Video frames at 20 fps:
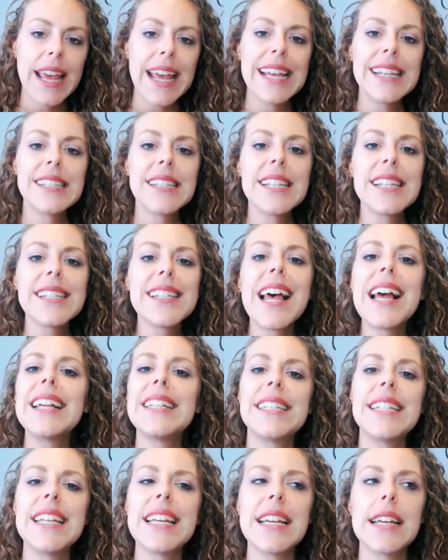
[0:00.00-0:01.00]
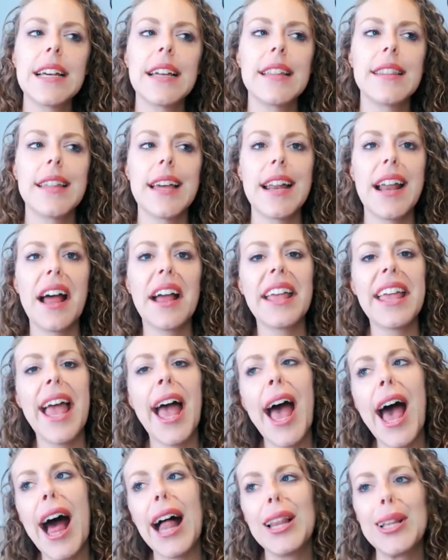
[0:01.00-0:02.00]
is this idea that a
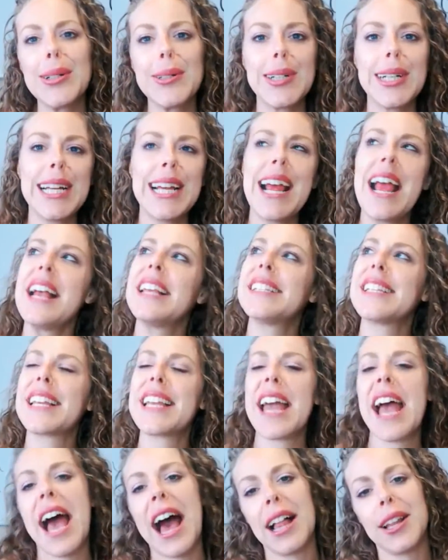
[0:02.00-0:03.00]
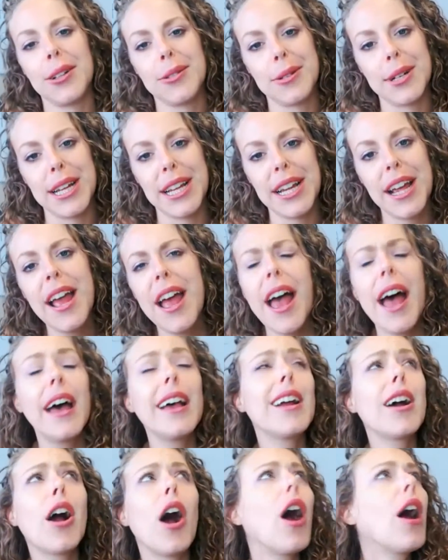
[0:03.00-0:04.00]
calorie is a calorie
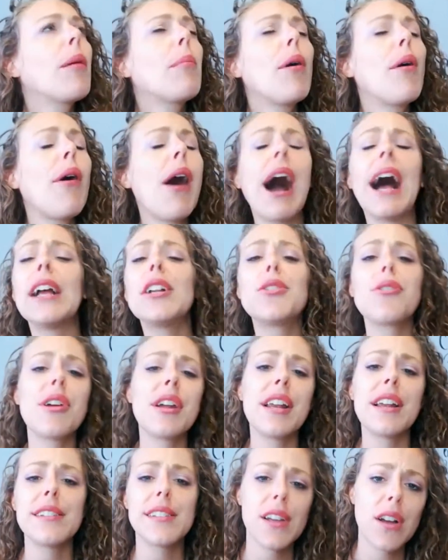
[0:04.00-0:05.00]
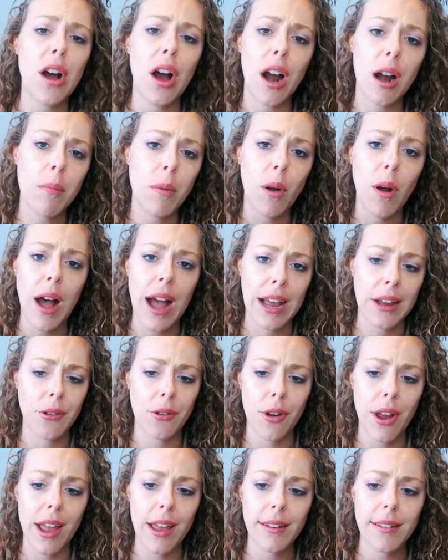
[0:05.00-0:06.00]
and a carbohydrate is a
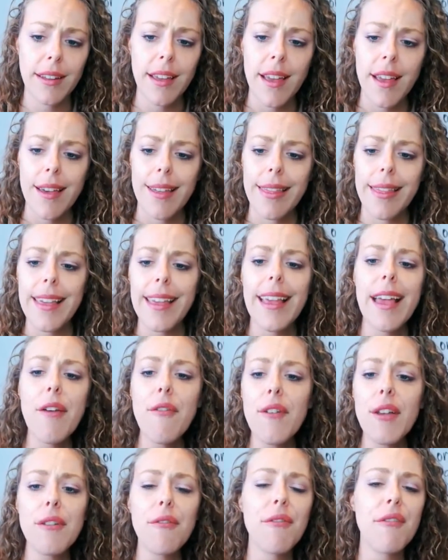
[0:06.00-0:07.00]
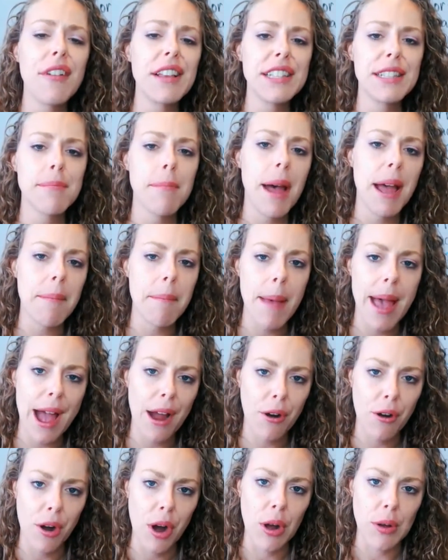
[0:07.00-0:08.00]
carbohydrate, the if it fits my
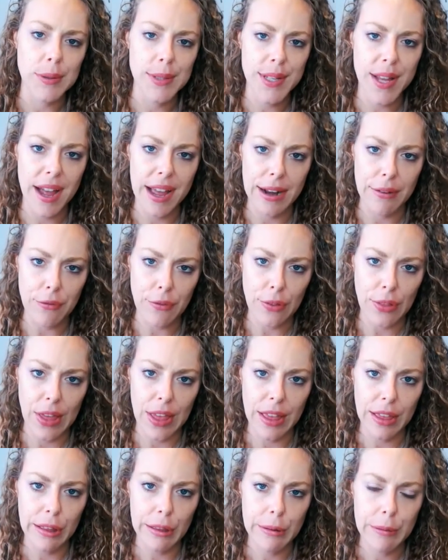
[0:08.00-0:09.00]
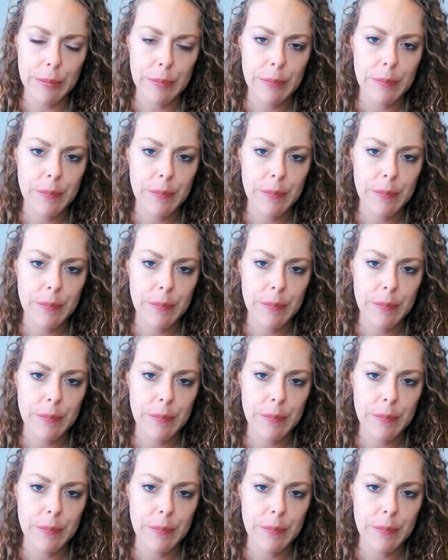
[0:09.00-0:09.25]
macros kind of thing.